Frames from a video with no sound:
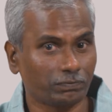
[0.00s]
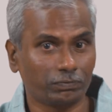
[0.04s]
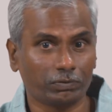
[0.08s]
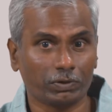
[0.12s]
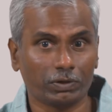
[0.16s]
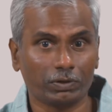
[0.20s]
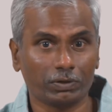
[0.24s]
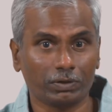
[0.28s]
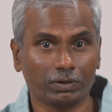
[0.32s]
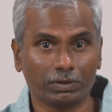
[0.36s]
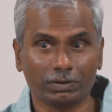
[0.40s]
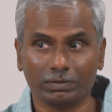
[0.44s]

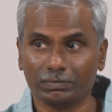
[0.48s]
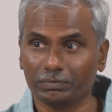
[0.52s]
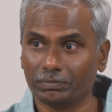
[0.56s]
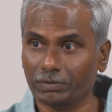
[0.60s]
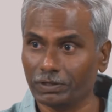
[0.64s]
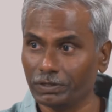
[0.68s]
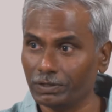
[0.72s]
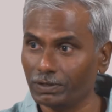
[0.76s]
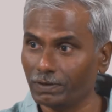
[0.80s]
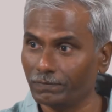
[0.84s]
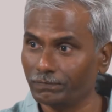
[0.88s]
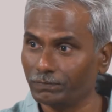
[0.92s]
for
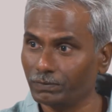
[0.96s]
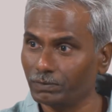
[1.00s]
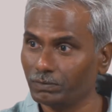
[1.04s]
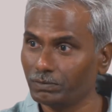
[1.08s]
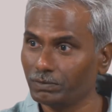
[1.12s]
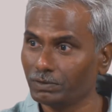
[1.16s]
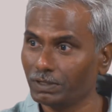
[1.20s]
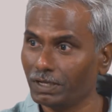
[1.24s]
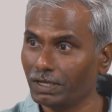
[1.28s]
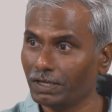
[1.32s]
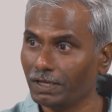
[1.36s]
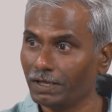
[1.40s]
many of you,
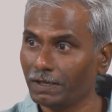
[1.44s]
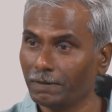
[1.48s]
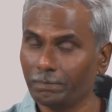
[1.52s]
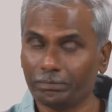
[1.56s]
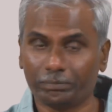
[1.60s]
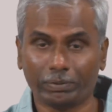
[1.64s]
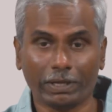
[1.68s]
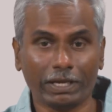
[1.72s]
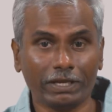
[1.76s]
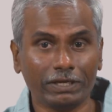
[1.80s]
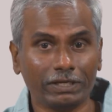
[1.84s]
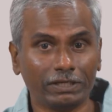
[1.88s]

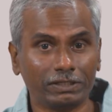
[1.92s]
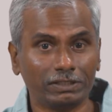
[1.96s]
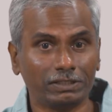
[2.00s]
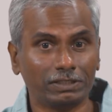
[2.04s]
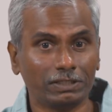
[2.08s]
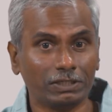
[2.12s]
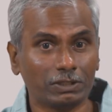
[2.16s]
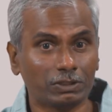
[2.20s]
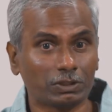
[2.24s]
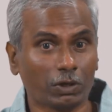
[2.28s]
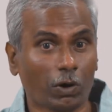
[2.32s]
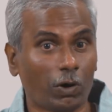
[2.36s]
pain
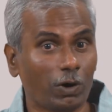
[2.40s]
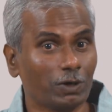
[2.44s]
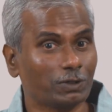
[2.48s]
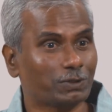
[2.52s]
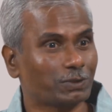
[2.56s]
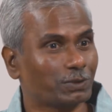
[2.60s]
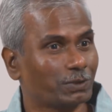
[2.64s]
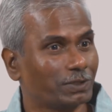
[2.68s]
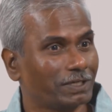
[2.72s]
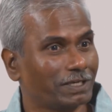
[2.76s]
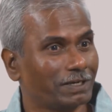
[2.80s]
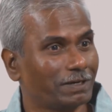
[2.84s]
is
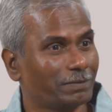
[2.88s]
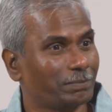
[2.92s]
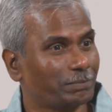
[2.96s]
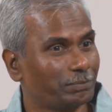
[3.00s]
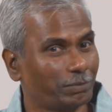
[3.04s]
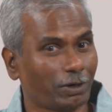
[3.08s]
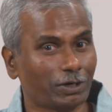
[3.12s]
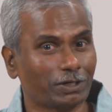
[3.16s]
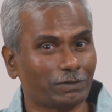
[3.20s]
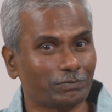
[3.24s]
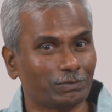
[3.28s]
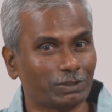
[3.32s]
also a
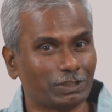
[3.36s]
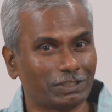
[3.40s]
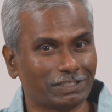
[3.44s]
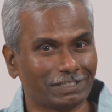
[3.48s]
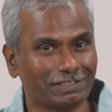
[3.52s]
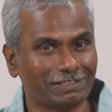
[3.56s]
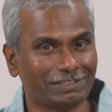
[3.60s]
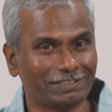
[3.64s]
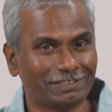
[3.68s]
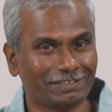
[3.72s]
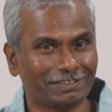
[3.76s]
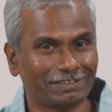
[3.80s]
part of the
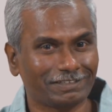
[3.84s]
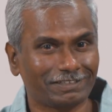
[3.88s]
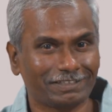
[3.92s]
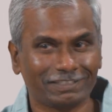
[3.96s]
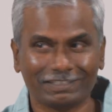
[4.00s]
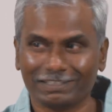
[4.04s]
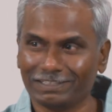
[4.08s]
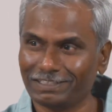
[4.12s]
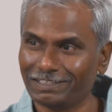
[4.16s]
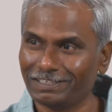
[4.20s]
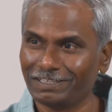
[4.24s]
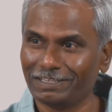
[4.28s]
touch.
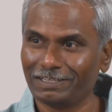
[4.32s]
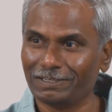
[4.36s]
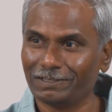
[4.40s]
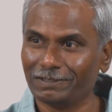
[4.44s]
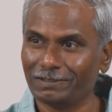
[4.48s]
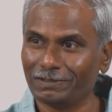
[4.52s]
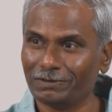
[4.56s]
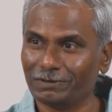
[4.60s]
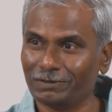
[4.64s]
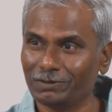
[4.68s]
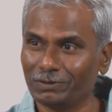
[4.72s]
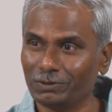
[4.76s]

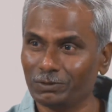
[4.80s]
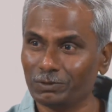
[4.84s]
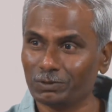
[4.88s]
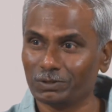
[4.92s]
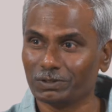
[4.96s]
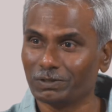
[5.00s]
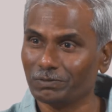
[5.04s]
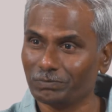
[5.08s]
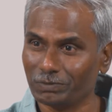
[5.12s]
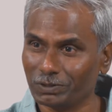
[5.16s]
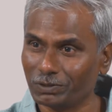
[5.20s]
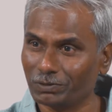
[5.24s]

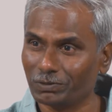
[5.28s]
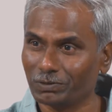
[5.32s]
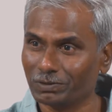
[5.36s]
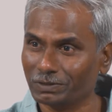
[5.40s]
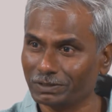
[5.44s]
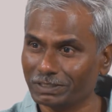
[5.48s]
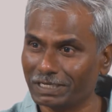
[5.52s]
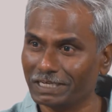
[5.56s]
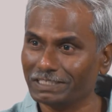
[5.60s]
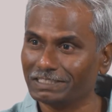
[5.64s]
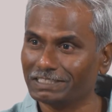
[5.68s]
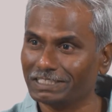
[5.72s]
Usually we do not
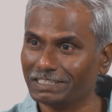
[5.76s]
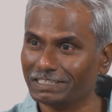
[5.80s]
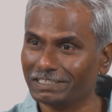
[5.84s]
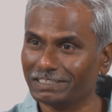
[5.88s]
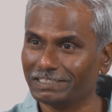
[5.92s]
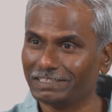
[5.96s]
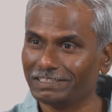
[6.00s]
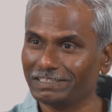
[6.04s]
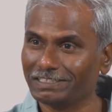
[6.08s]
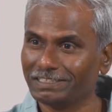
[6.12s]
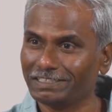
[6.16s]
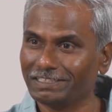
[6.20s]
consider
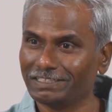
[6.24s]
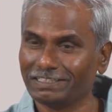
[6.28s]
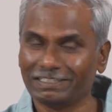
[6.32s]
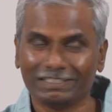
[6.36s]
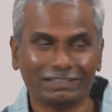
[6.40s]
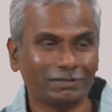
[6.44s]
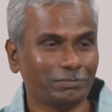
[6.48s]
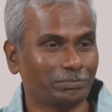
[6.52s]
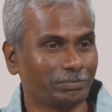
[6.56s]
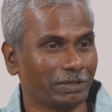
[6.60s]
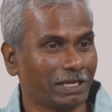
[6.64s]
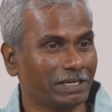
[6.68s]

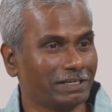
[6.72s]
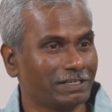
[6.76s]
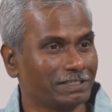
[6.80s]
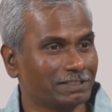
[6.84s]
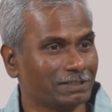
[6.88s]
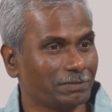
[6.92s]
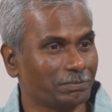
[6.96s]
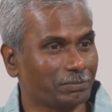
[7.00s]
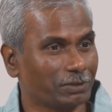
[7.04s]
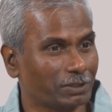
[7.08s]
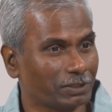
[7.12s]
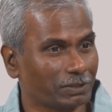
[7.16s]
pain as
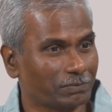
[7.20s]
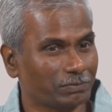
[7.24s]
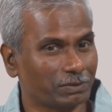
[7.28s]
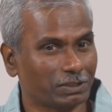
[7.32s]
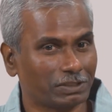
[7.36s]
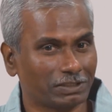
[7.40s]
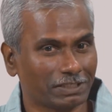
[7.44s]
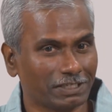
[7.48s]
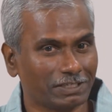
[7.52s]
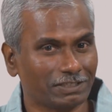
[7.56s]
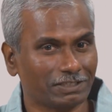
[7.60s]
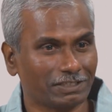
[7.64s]
a part of the
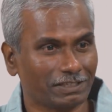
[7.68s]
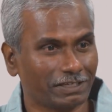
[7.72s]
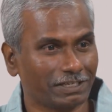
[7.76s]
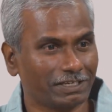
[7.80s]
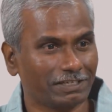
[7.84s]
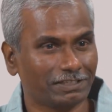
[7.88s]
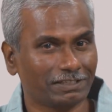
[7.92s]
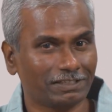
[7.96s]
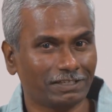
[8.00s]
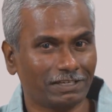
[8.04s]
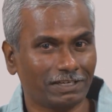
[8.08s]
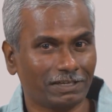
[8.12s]
touch, right,
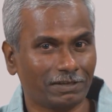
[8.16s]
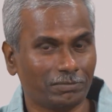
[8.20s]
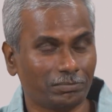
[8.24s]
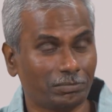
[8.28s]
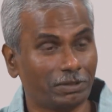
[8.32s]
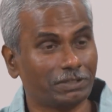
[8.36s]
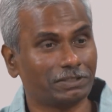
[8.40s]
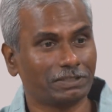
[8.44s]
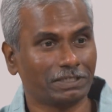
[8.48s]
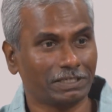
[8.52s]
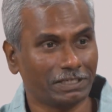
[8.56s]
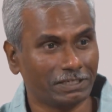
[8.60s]

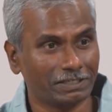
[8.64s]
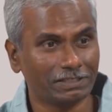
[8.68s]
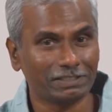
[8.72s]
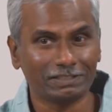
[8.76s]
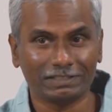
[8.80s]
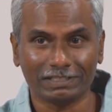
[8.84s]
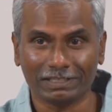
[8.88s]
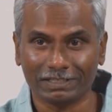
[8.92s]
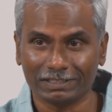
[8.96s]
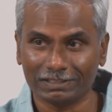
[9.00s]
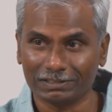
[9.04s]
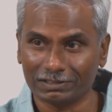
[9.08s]
but it is
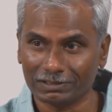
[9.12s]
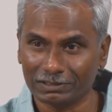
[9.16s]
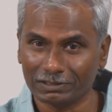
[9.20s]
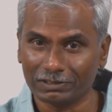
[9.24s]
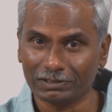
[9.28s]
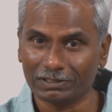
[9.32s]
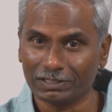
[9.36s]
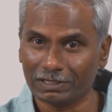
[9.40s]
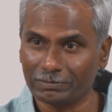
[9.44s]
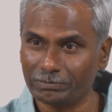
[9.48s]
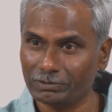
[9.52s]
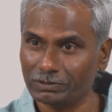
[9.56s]
a
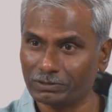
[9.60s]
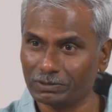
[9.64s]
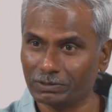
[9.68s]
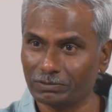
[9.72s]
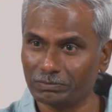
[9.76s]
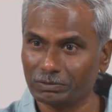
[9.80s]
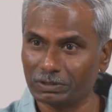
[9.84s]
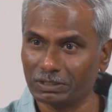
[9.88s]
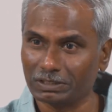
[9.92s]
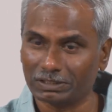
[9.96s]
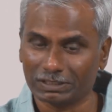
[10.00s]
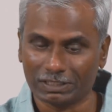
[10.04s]
third dimension of
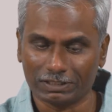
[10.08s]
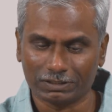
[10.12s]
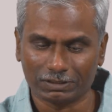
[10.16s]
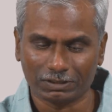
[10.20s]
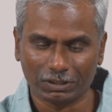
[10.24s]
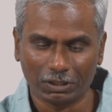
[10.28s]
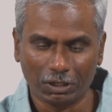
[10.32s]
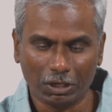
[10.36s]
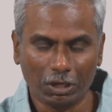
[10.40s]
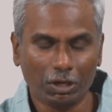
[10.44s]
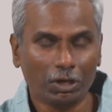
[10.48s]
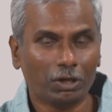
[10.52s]
the touch.
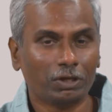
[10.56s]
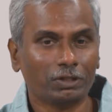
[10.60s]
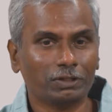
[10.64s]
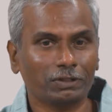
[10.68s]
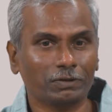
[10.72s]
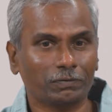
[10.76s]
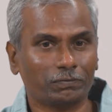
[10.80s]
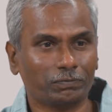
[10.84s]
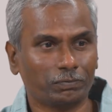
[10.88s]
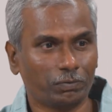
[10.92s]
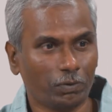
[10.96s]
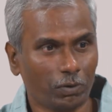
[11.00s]
The
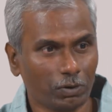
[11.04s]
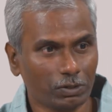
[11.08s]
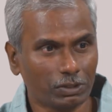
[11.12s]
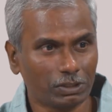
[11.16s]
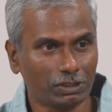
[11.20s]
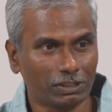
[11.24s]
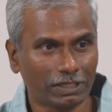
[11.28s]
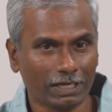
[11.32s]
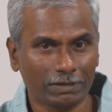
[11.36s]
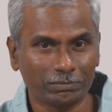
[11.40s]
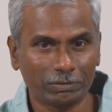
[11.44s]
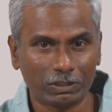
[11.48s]
fourth
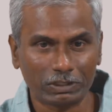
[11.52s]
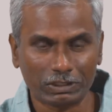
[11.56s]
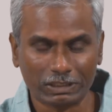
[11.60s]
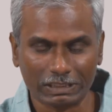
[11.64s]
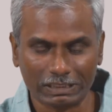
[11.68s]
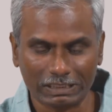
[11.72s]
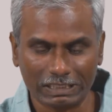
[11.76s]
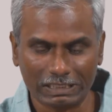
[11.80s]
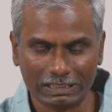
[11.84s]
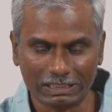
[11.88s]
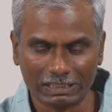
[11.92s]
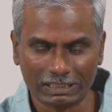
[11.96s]
dimension
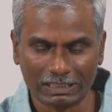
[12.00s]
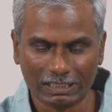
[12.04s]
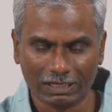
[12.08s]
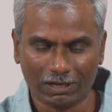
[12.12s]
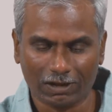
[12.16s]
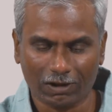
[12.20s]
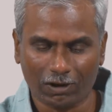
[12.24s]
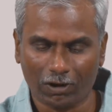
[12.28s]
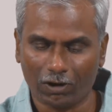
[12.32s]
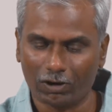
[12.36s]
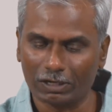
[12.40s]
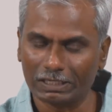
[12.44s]
is
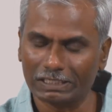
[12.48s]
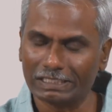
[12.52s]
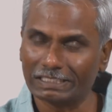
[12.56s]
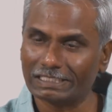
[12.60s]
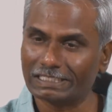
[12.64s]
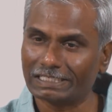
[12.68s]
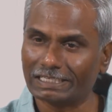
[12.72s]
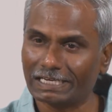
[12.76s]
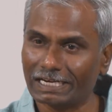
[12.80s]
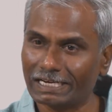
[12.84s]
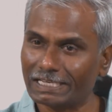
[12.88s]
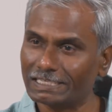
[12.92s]
called the
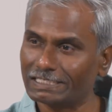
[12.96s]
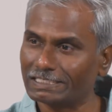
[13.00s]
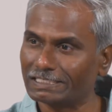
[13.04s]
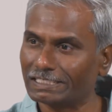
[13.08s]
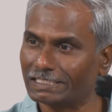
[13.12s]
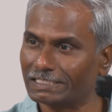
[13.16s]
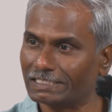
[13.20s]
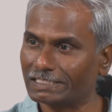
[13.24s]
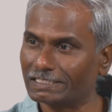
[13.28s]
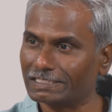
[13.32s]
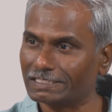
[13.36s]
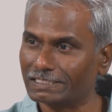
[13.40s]

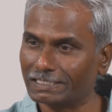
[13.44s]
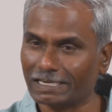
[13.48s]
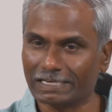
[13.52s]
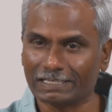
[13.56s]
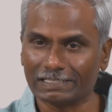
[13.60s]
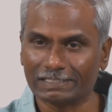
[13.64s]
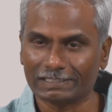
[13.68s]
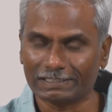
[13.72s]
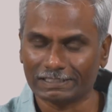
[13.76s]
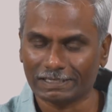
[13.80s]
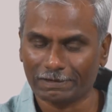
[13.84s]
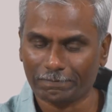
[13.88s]
kinesthetic
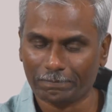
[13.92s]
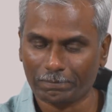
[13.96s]
sense.